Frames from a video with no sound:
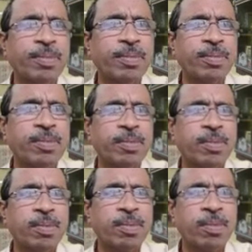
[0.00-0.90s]

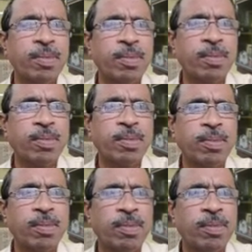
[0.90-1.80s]

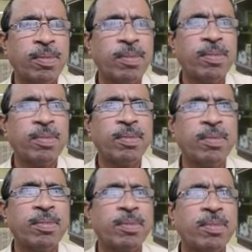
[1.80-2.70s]

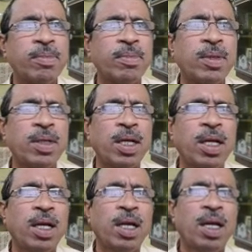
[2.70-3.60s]
[no speech]